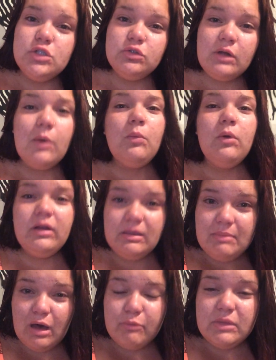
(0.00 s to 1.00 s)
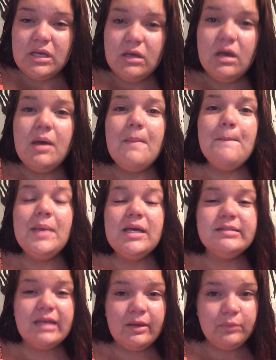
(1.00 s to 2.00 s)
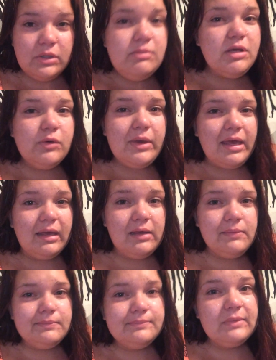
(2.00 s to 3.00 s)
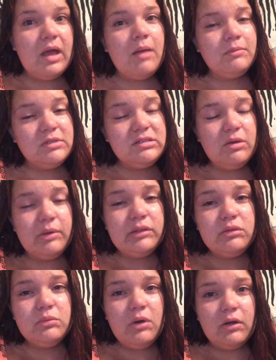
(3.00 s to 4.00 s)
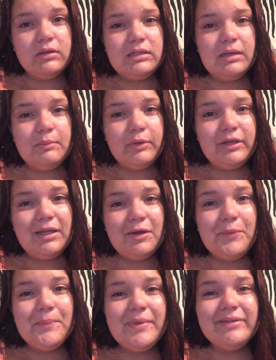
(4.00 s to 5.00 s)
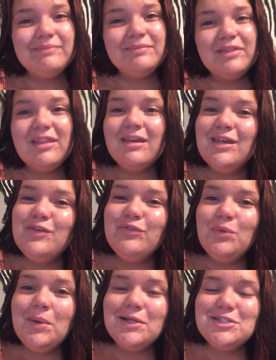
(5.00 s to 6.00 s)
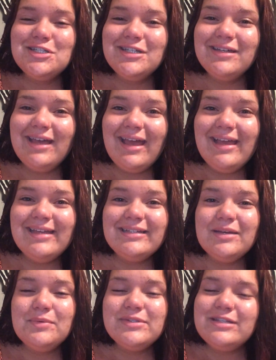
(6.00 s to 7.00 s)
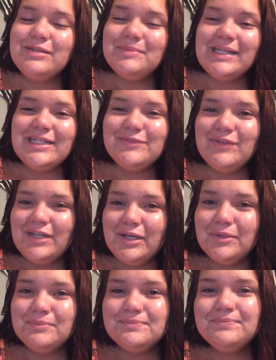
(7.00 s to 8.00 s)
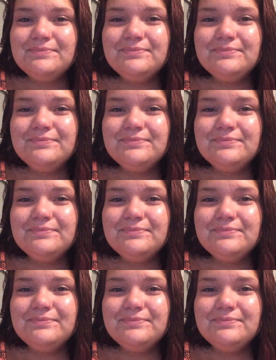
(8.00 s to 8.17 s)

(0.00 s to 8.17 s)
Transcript: do not worry about me, because I will be okay. I'm just going through a hard time right now, but thank you for watching, and I will see you in my next video.